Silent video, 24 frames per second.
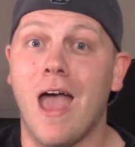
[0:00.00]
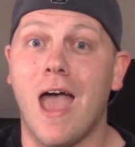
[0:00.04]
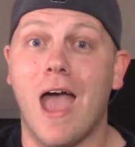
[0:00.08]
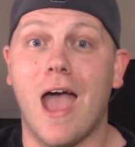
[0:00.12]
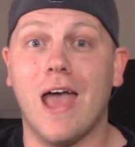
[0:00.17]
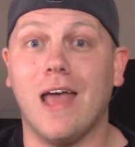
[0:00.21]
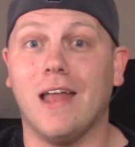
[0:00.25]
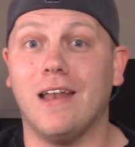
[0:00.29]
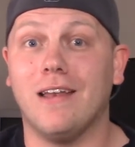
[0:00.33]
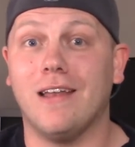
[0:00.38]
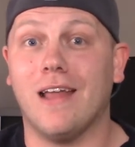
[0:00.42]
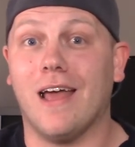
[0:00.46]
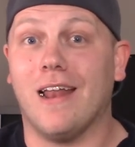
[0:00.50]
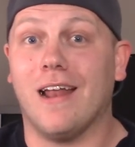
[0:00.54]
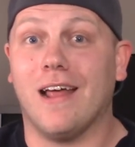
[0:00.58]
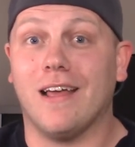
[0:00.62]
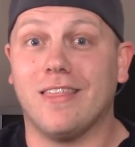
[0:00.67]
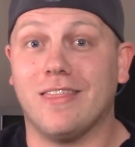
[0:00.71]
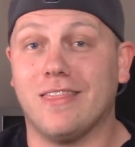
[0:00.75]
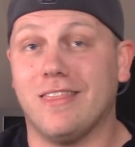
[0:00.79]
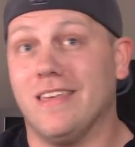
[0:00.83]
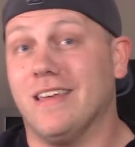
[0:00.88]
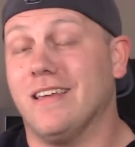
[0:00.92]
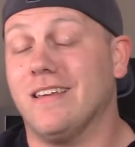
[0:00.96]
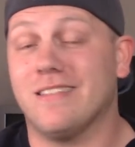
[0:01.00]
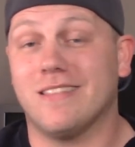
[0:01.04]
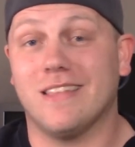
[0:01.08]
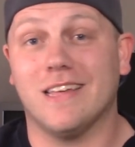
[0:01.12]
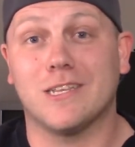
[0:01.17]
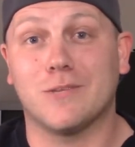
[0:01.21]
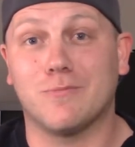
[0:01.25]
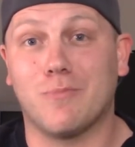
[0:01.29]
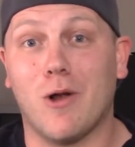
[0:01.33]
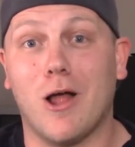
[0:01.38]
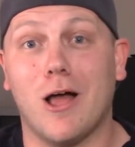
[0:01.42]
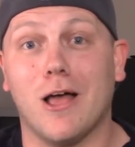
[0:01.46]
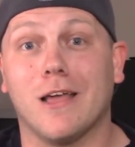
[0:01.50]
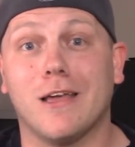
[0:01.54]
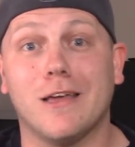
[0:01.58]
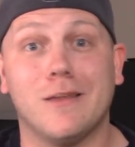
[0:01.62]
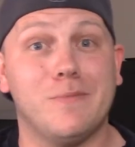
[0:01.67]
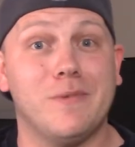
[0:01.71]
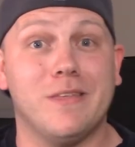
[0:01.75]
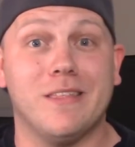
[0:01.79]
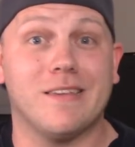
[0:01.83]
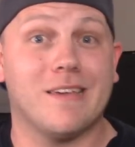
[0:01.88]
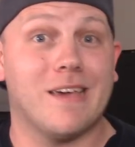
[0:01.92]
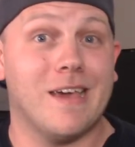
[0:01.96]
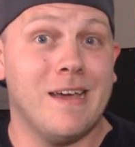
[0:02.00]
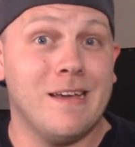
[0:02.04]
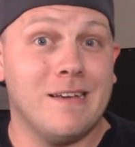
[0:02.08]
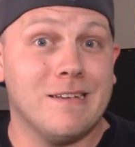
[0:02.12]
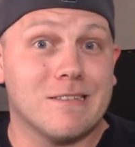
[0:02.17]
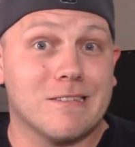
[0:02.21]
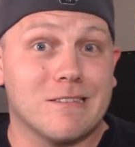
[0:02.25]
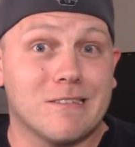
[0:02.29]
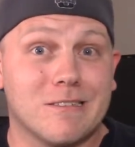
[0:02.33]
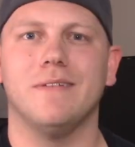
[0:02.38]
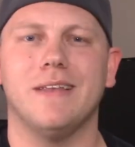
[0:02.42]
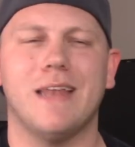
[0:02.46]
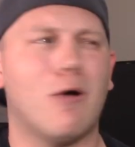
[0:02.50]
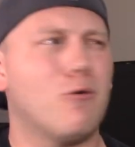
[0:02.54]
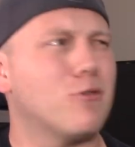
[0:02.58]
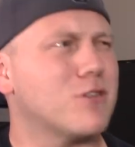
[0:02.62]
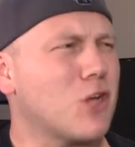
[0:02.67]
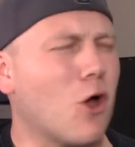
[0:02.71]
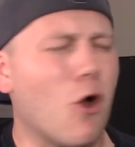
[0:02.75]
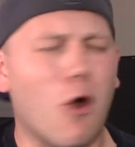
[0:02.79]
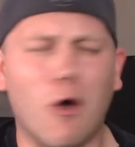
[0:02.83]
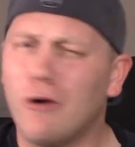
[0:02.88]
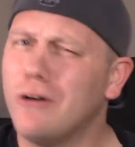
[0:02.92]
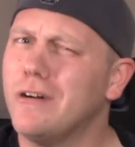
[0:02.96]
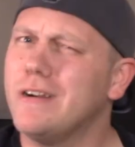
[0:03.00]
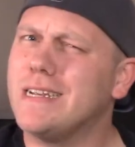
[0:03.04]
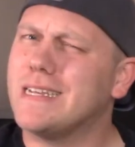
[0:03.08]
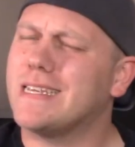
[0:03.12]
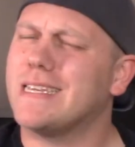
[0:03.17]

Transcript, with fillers: And, and I think that's probably going to be the case. Now, it's hard to